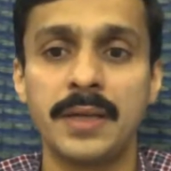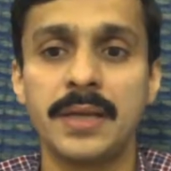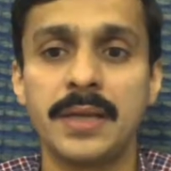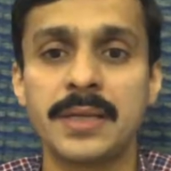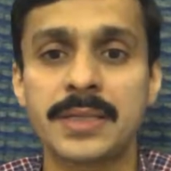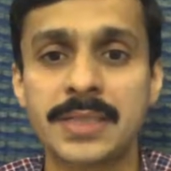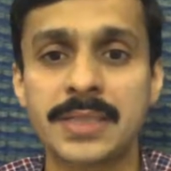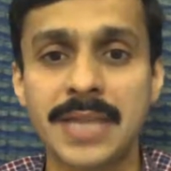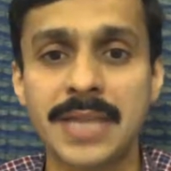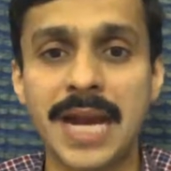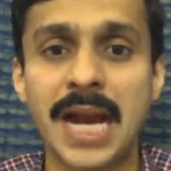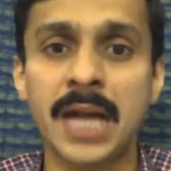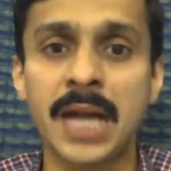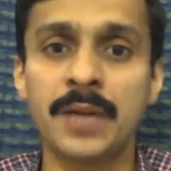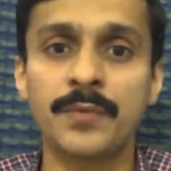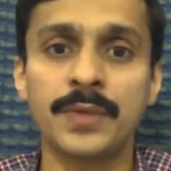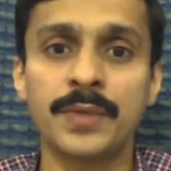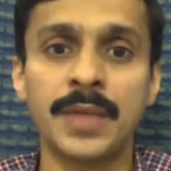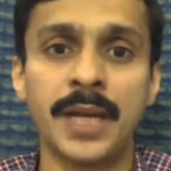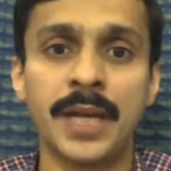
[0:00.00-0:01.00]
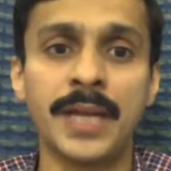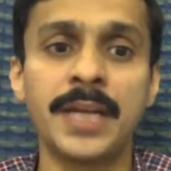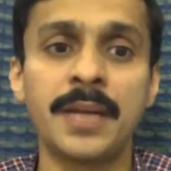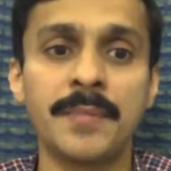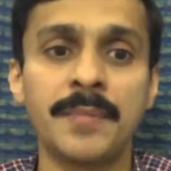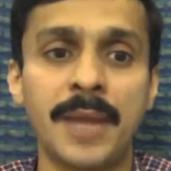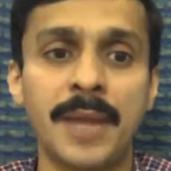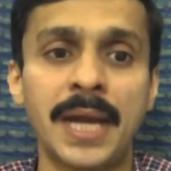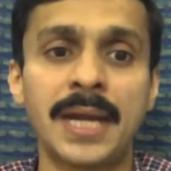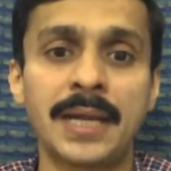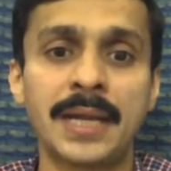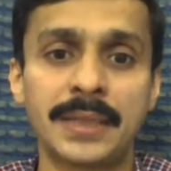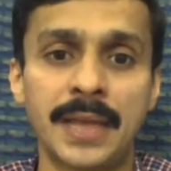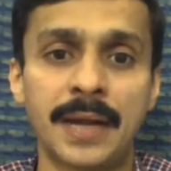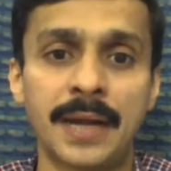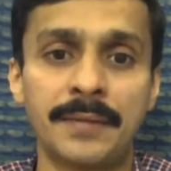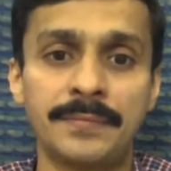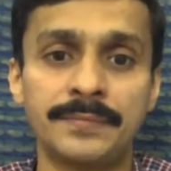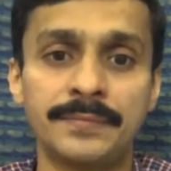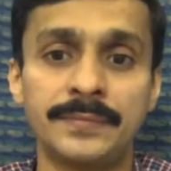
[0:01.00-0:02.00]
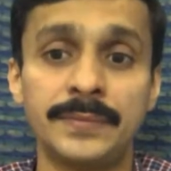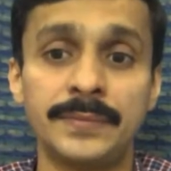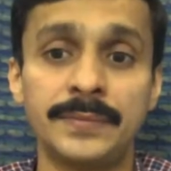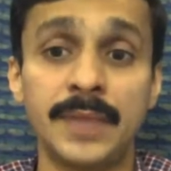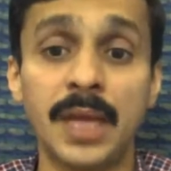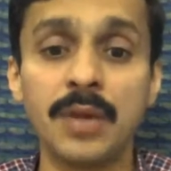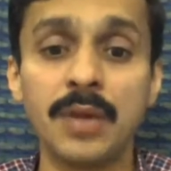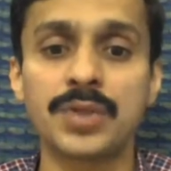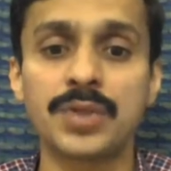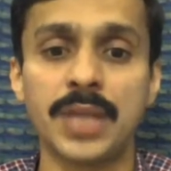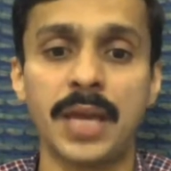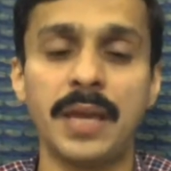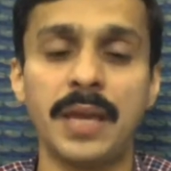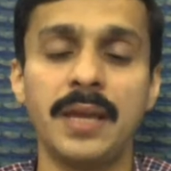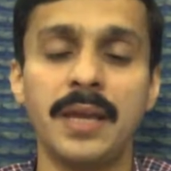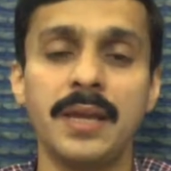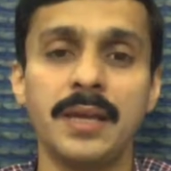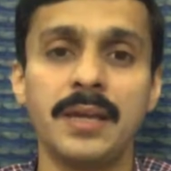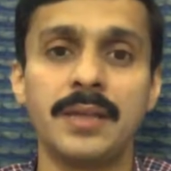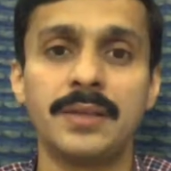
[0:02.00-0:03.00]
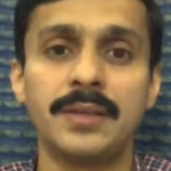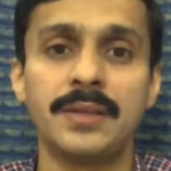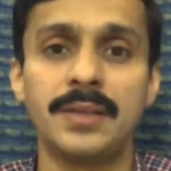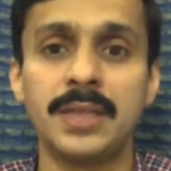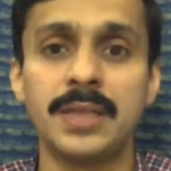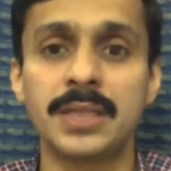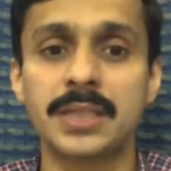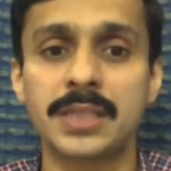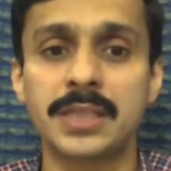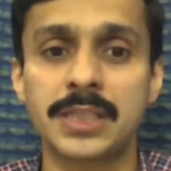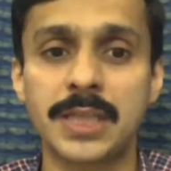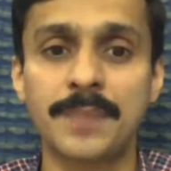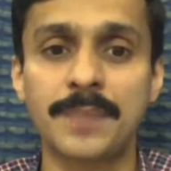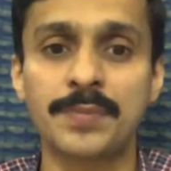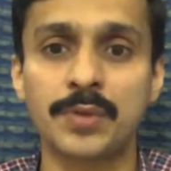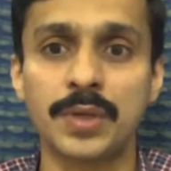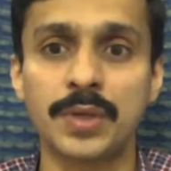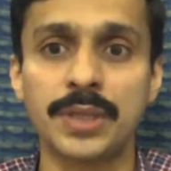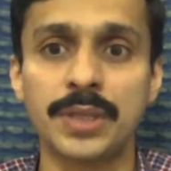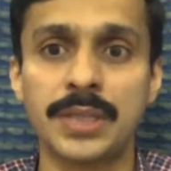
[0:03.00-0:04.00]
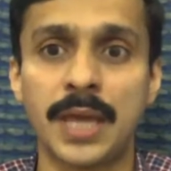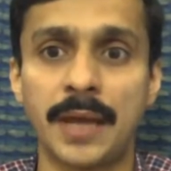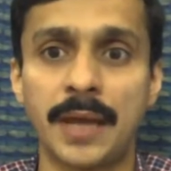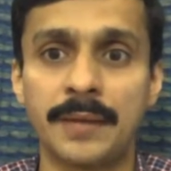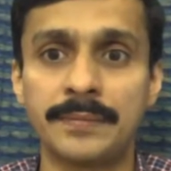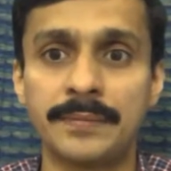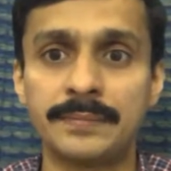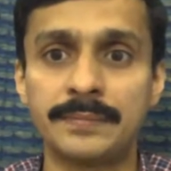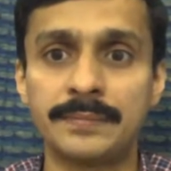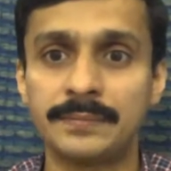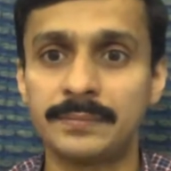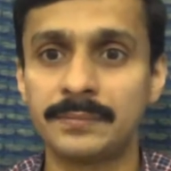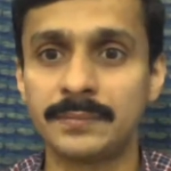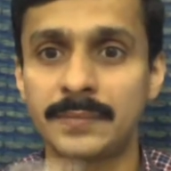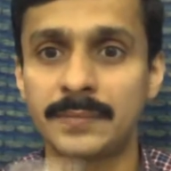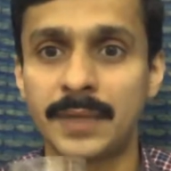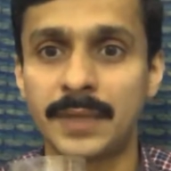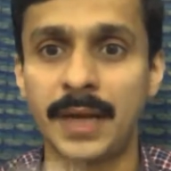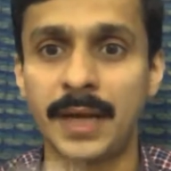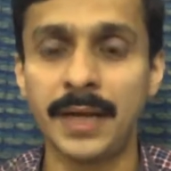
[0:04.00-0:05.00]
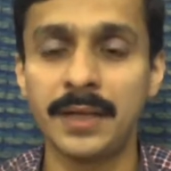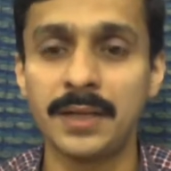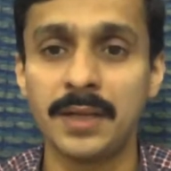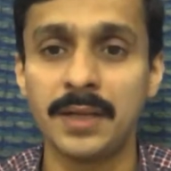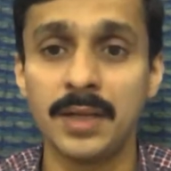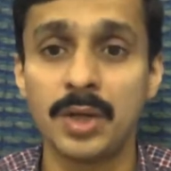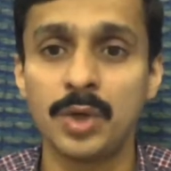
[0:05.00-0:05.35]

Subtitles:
Start with the end in mind like that. Then you say, these are steps to reach there, right?